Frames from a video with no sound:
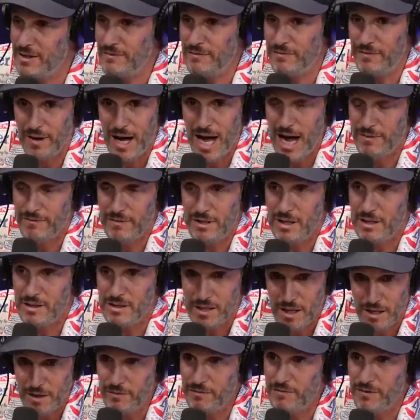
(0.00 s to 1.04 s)
a, having a
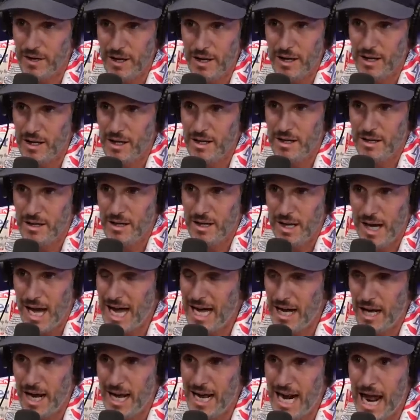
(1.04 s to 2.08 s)
ton of fun
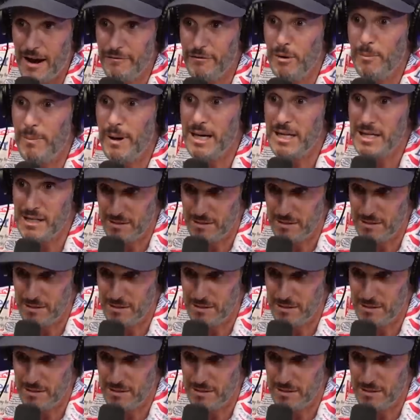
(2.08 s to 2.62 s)
and and, and everybody